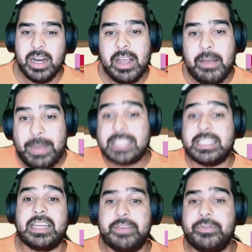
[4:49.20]

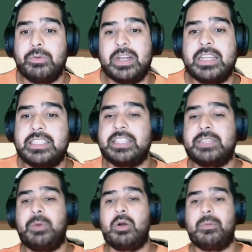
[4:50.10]
Basically, if you run into this
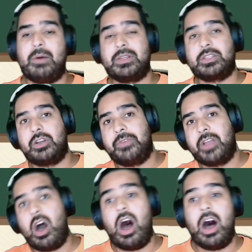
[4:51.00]
Pokemon while
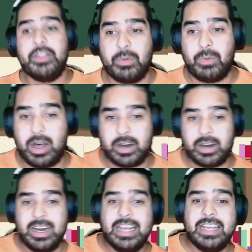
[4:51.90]
surfing on the
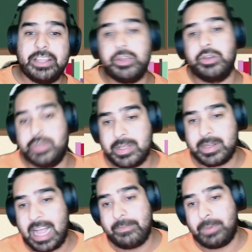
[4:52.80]
water, then you'll use the
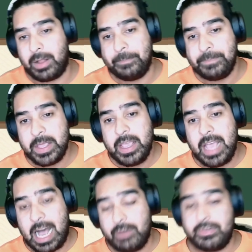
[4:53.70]
Dive Ball.
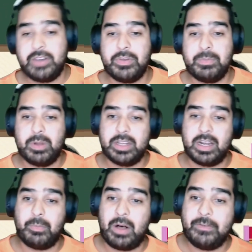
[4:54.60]
However, if you pull it
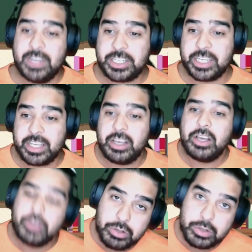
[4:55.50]
up while fishing,
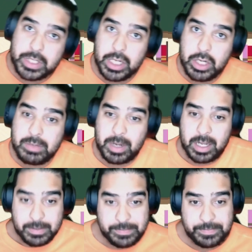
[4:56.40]
you'll use the Lure
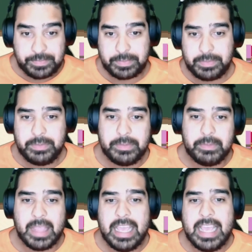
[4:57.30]
Ball.
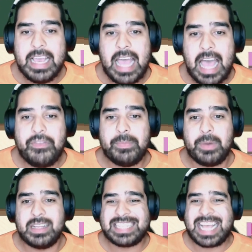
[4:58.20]
Heavy
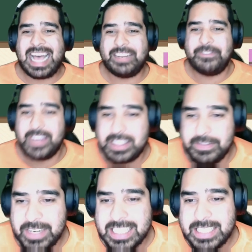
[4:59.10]
balls add
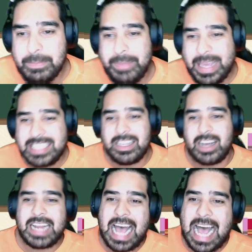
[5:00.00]
effectiveness based
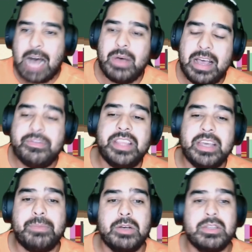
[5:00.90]
on how heavy the
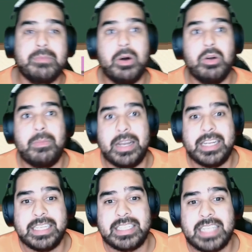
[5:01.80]
opposing
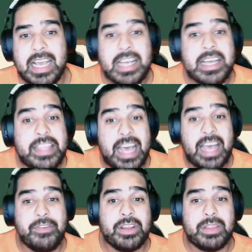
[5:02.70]
Pokemon is. The
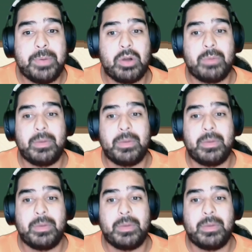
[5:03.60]
heavier the Pokemon,